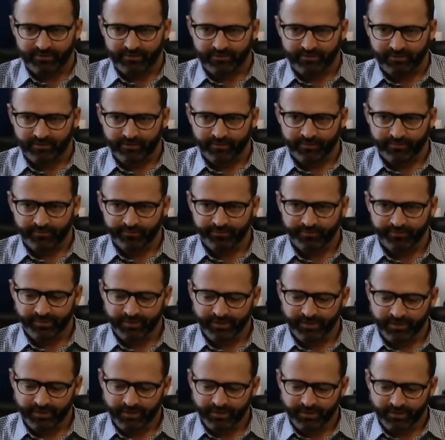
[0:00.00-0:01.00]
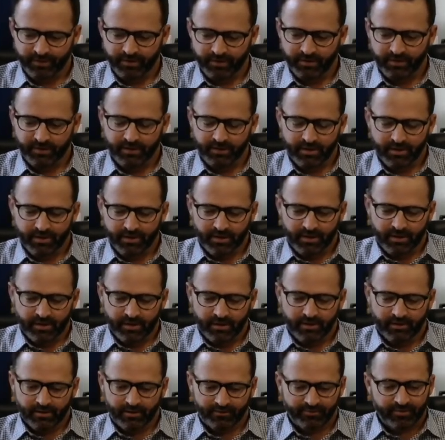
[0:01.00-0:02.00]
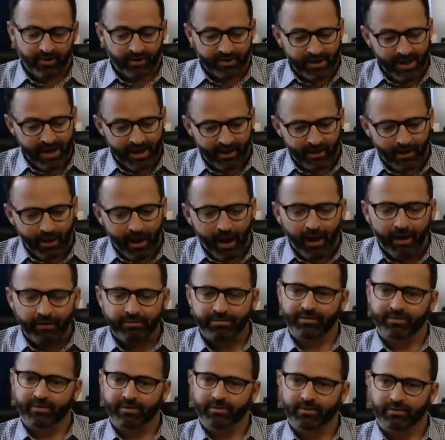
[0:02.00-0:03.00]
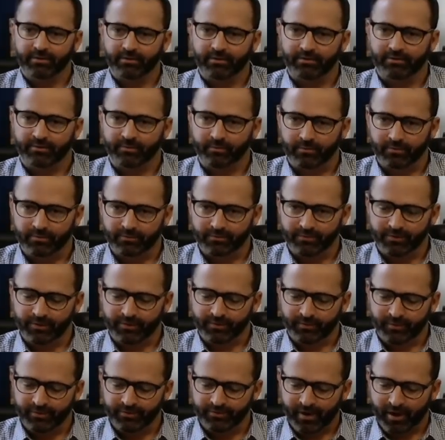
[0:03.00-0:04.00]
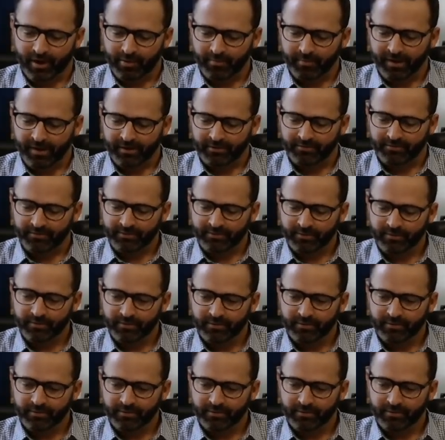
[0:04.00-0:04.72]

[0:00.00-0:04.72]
So that's how you head it off. We try our best.